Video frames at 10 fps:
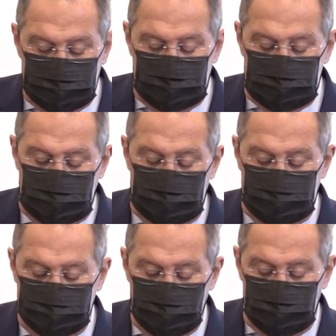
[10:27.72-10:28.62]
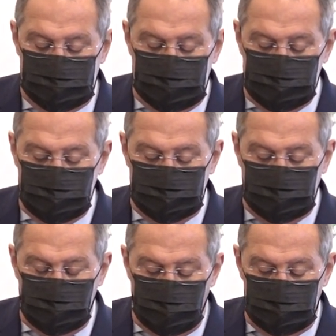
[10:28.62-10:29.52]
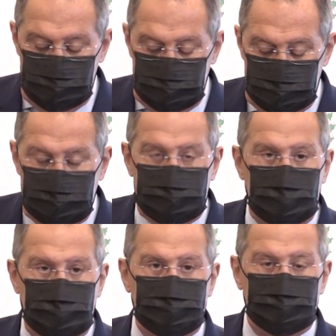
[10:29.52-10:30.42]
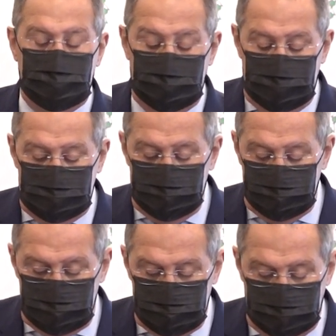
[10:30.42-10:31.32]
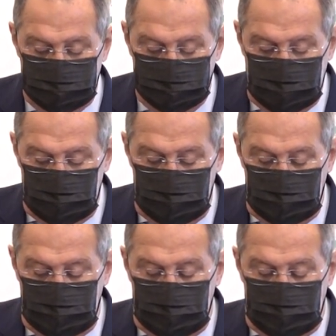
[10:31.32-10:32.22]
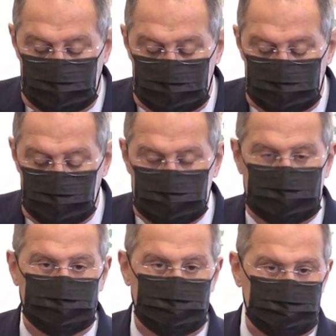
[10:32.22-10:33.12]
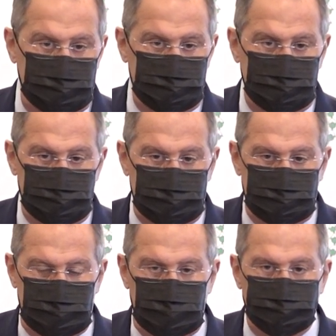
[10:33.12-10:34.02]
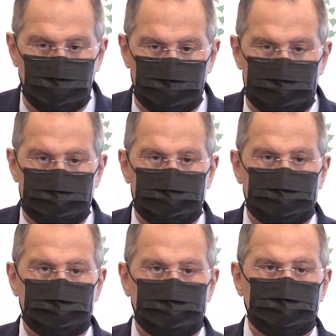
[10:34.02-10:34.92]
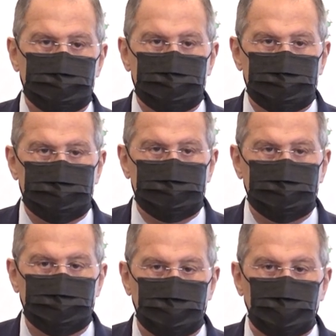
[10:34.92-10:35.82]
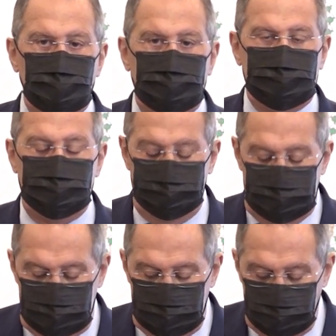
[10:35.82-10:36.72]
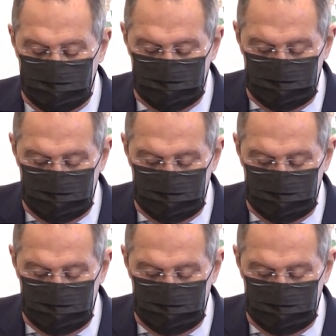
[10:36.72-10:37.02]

telecommunication technologies, and the halal industry. We support the early convening of